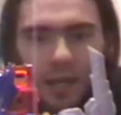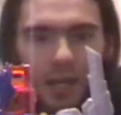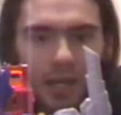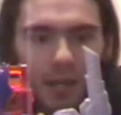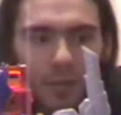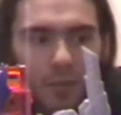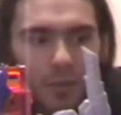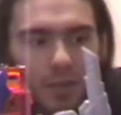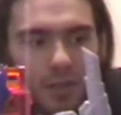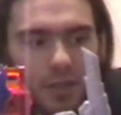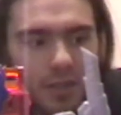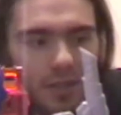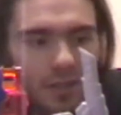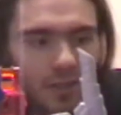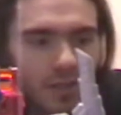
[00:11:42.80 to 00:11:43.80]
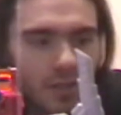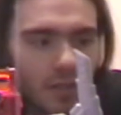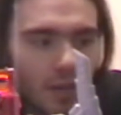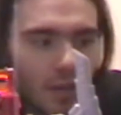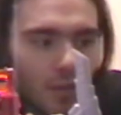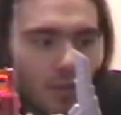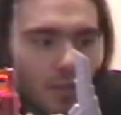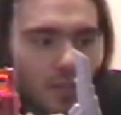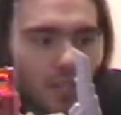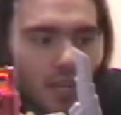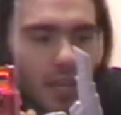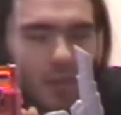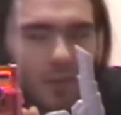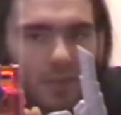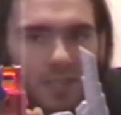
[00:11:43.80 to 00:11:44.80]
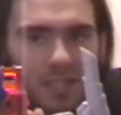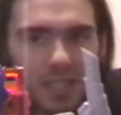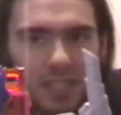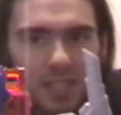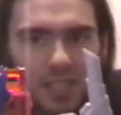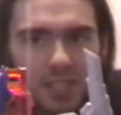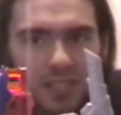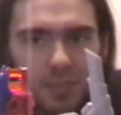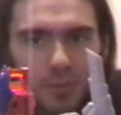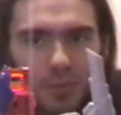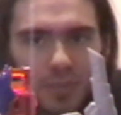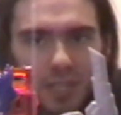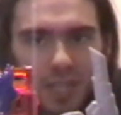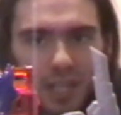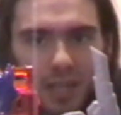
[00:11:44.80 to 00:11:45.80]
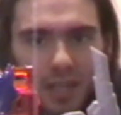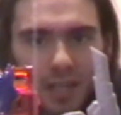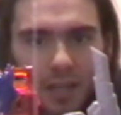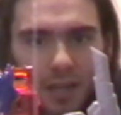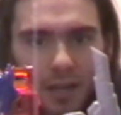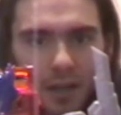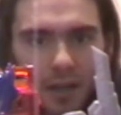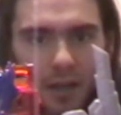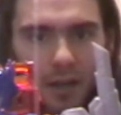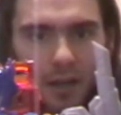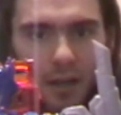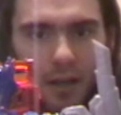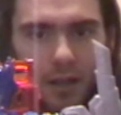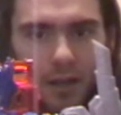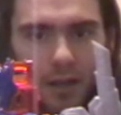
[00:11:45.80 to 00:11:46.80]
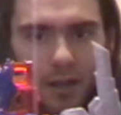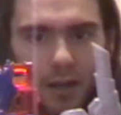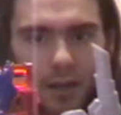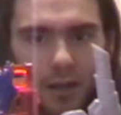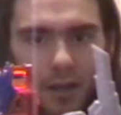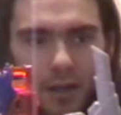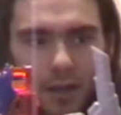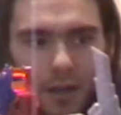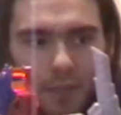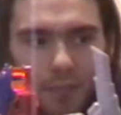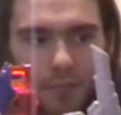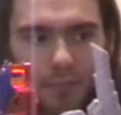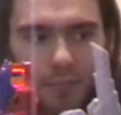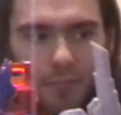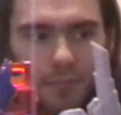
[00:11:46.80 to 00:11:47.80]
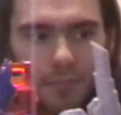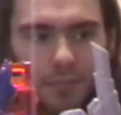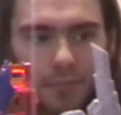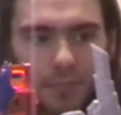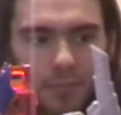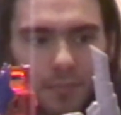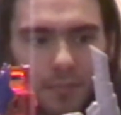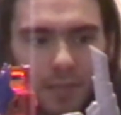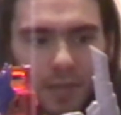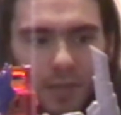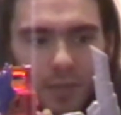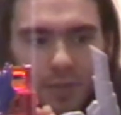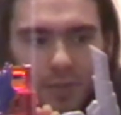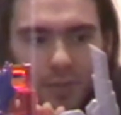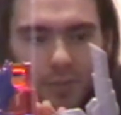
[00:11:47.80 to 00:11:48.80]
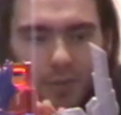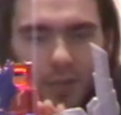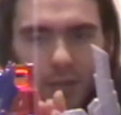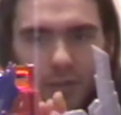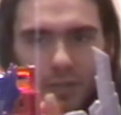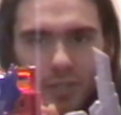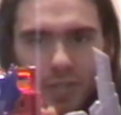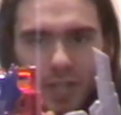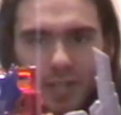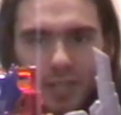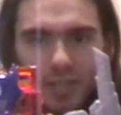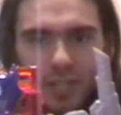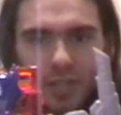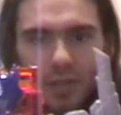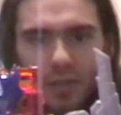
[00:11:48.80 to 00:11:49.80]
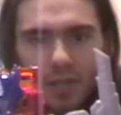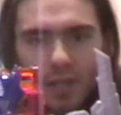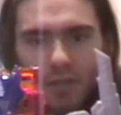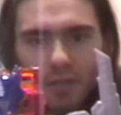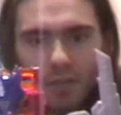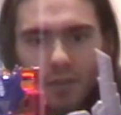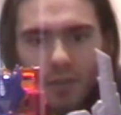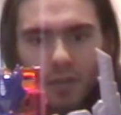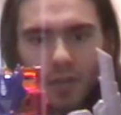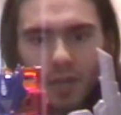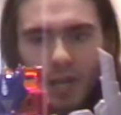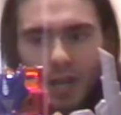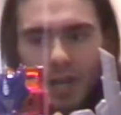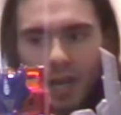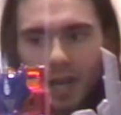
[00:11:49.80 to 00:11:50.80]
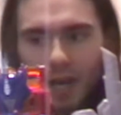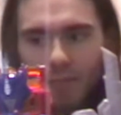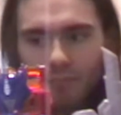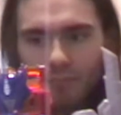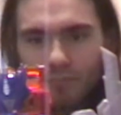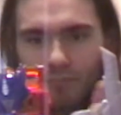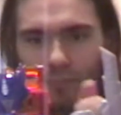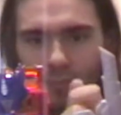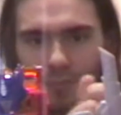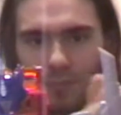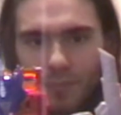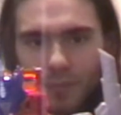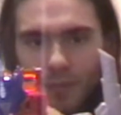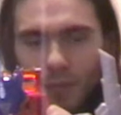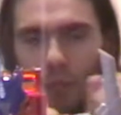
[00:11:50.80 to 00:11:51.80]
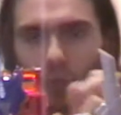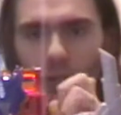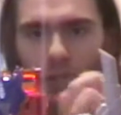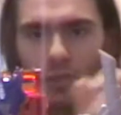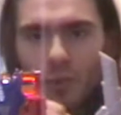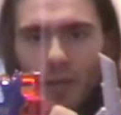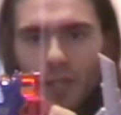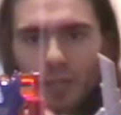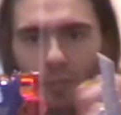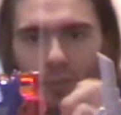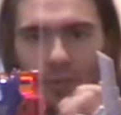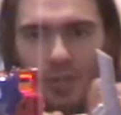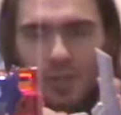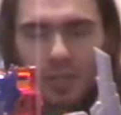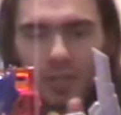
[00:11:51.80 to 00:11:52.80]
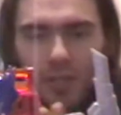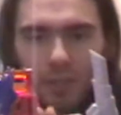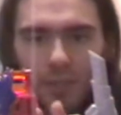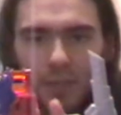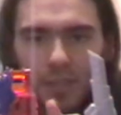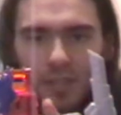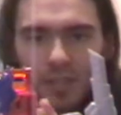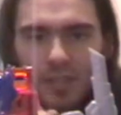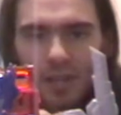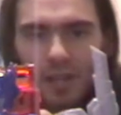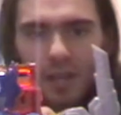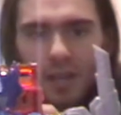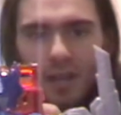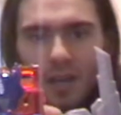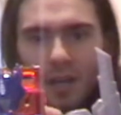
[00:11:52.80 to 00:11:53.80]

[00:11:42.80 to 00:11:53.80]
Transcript: it was, I wouldn't say it was easy to put together. Um, there was a mild challenge here and there figuring out in which way to put certain pieces on.